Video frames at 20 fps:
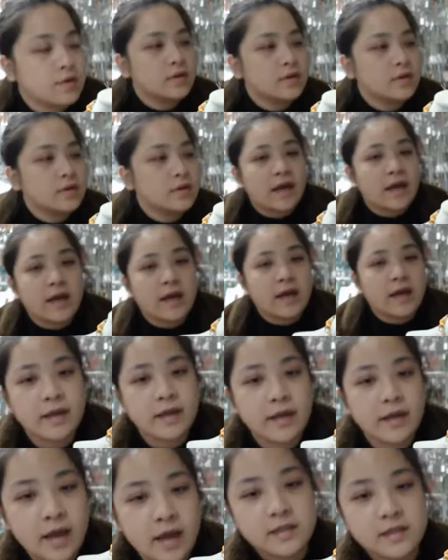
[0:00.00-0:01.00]
sell the
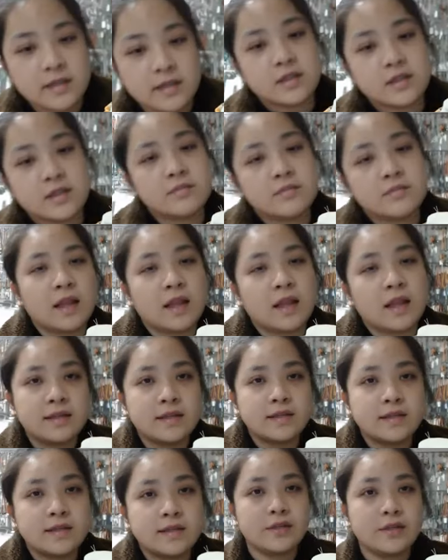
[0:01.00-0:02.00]

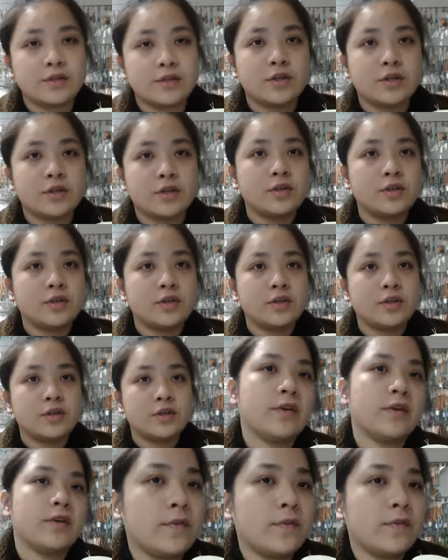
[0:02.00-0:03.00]
customization. So
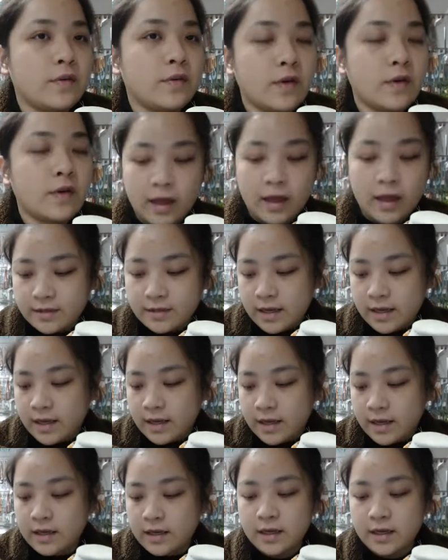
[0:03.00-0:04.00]
if you have
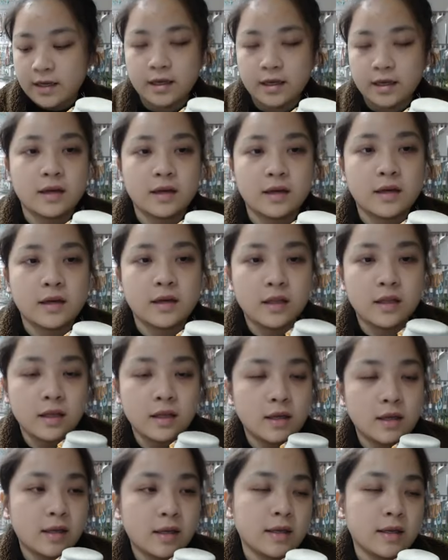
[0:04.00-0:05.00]
any
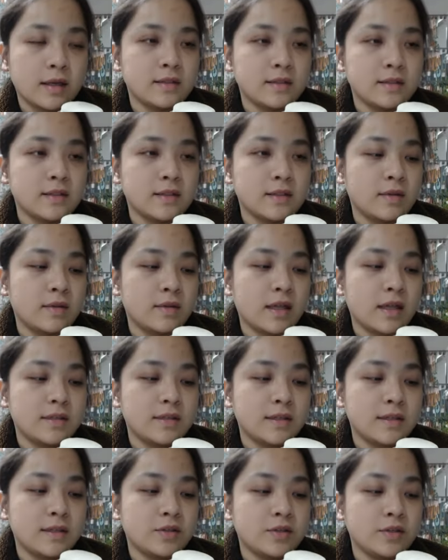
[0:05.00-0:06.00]

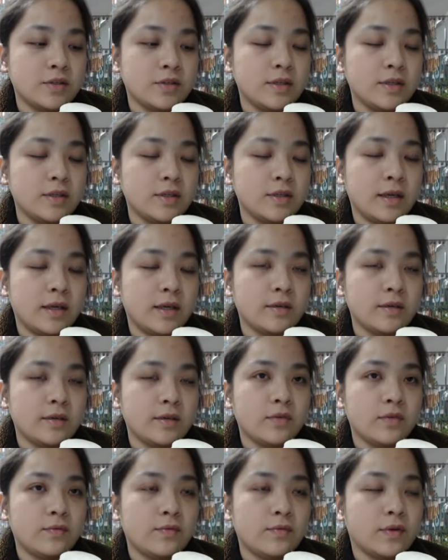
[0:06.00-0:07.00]
customization needs,
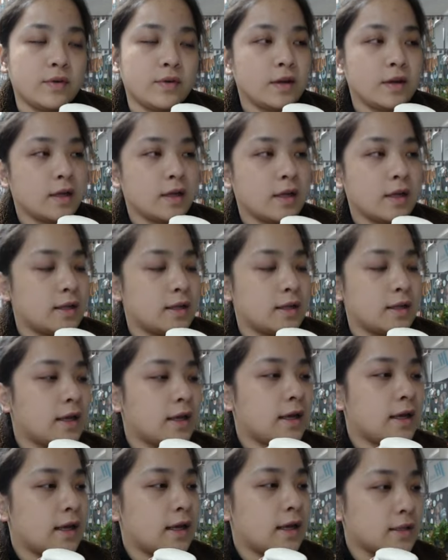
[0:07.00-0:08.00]
feel free to
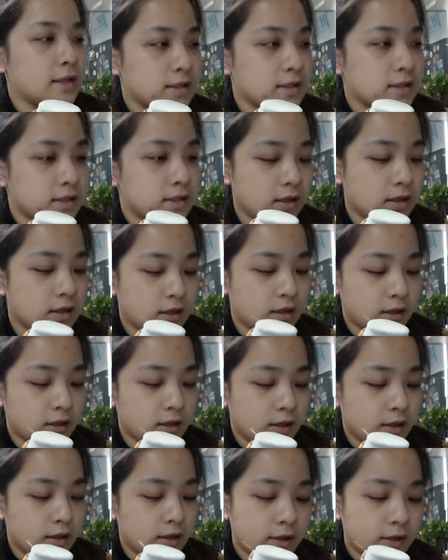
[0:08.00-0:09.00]
contact us.
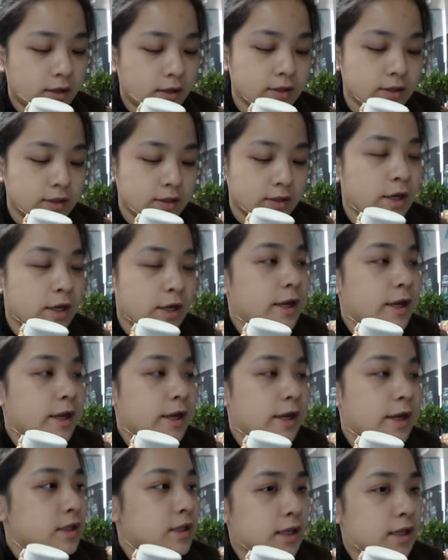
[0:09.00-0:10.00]
You can change
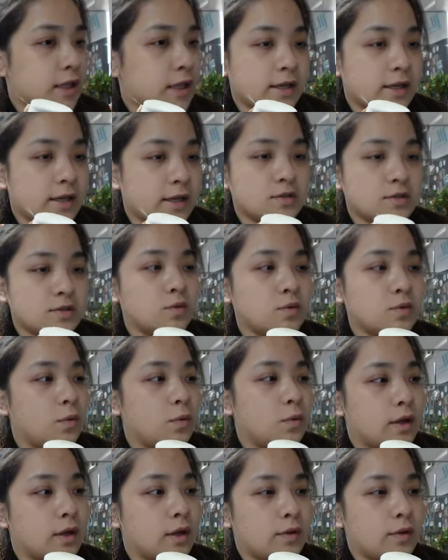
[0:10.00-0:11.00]
your lens to
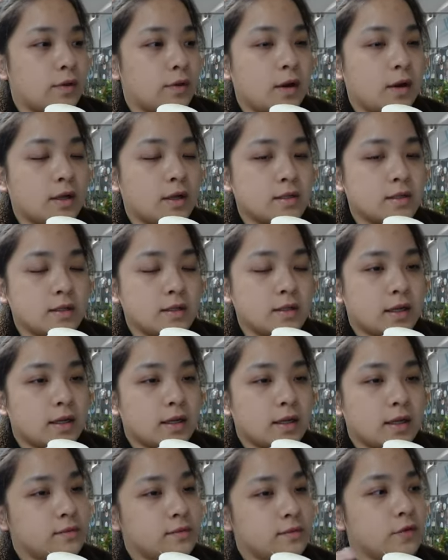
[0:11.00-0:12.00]
what you want. And
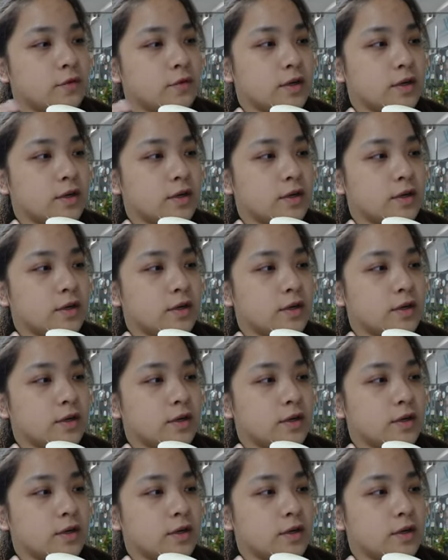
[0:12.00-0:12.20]
for